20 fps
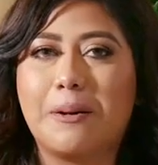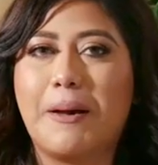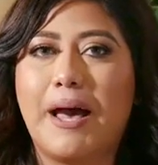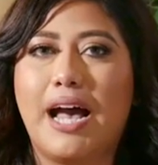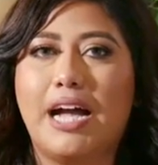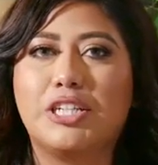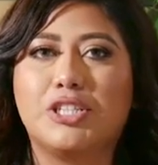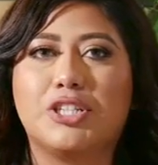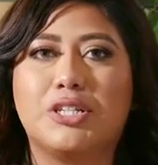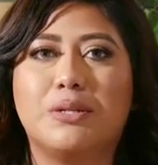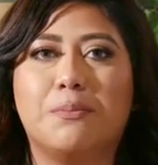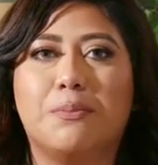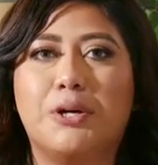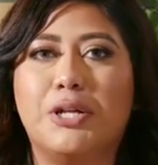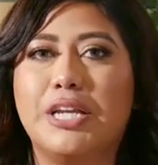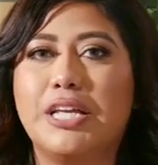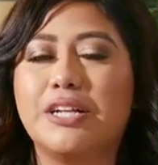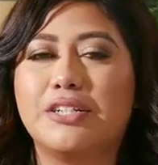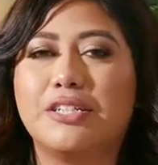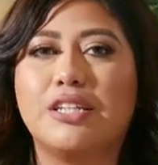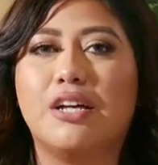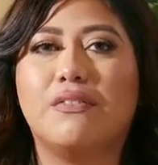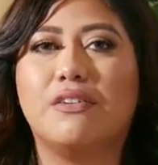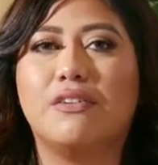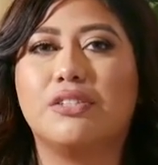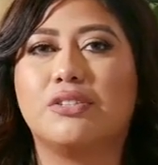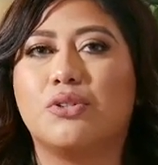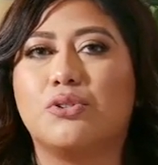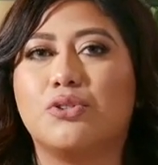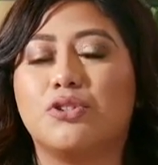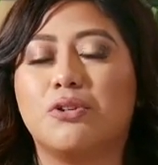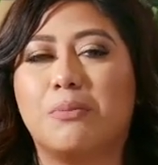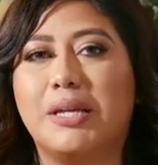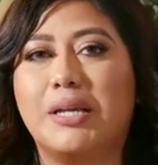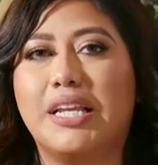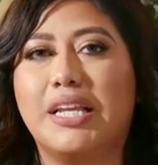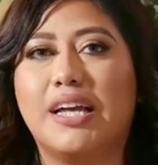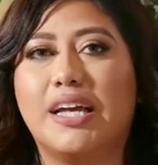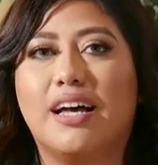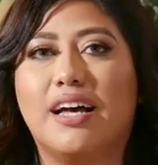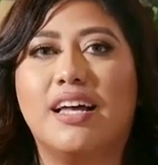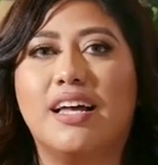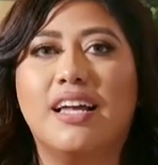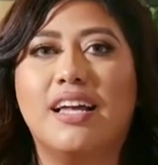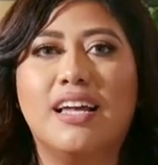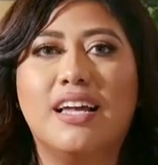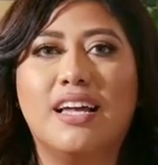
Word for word: passion, putting yourself on social media,